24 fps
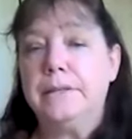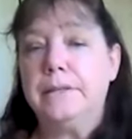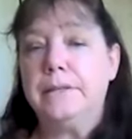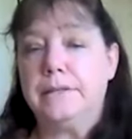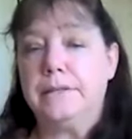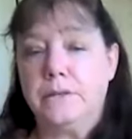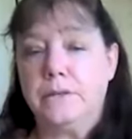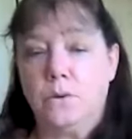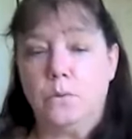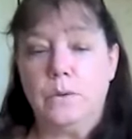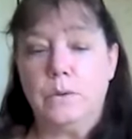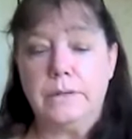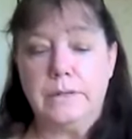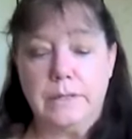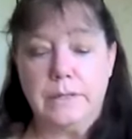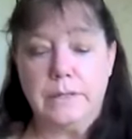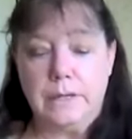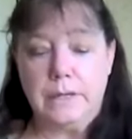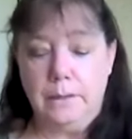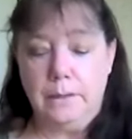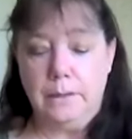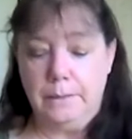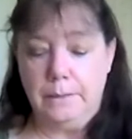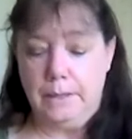is going to
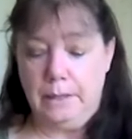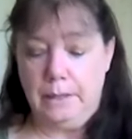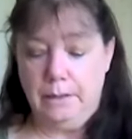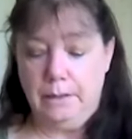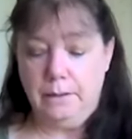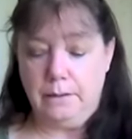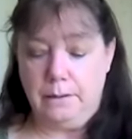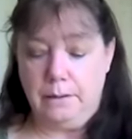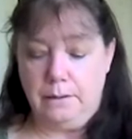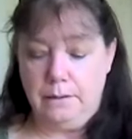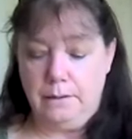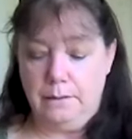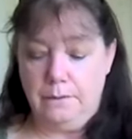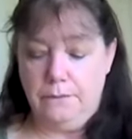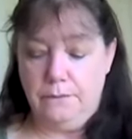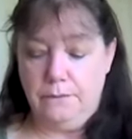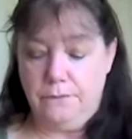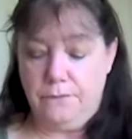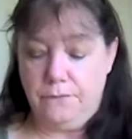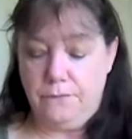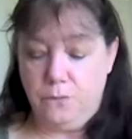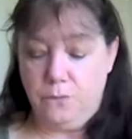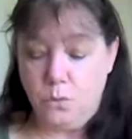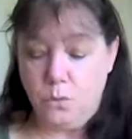come in
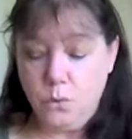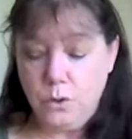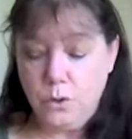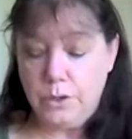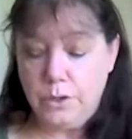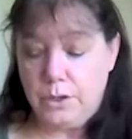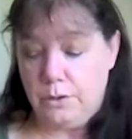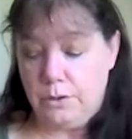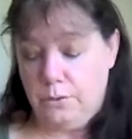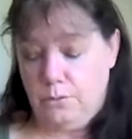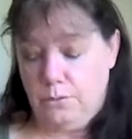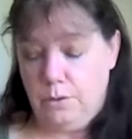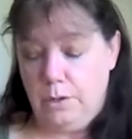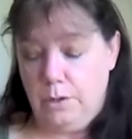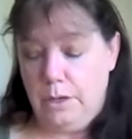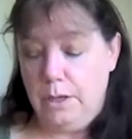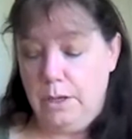for you